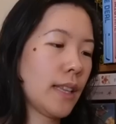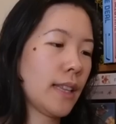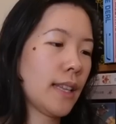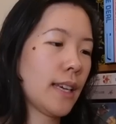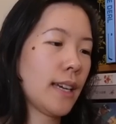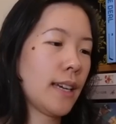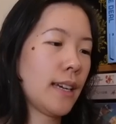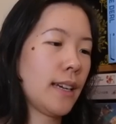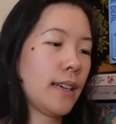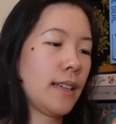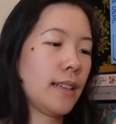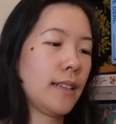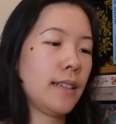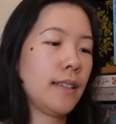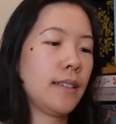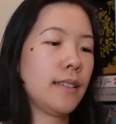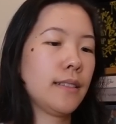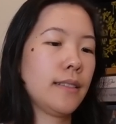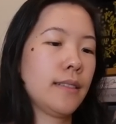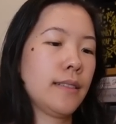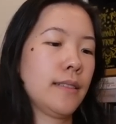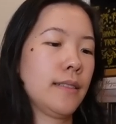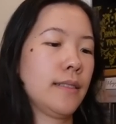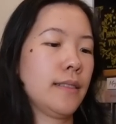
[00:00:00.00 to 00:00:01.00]
And then
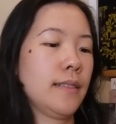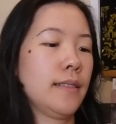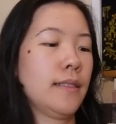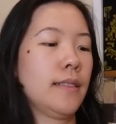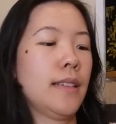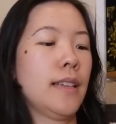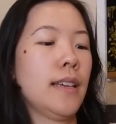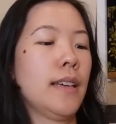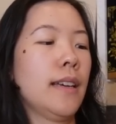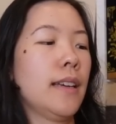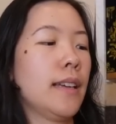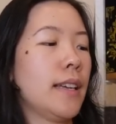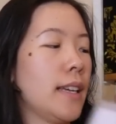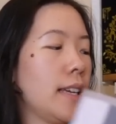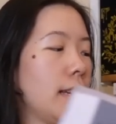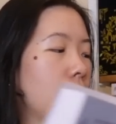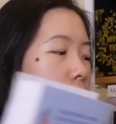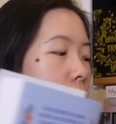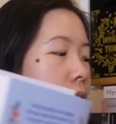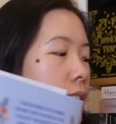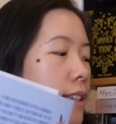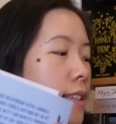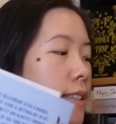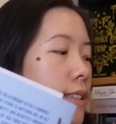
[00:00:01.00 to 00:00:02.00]
here
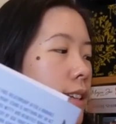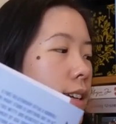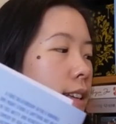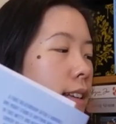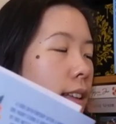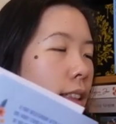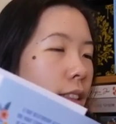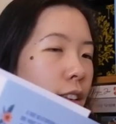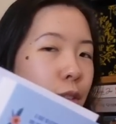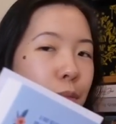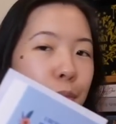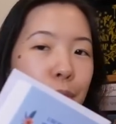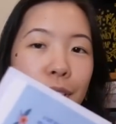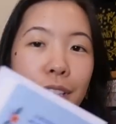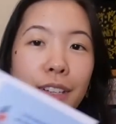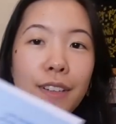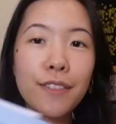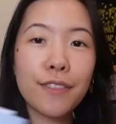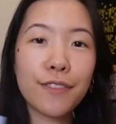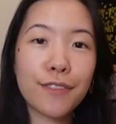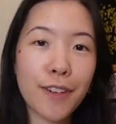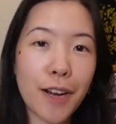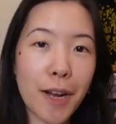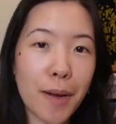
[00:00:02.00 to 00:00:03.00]
is another book
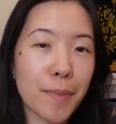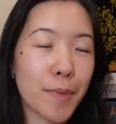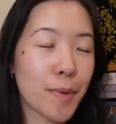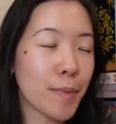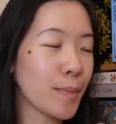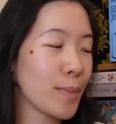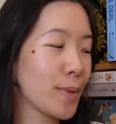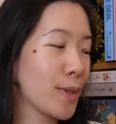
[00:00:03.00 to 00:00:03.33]
from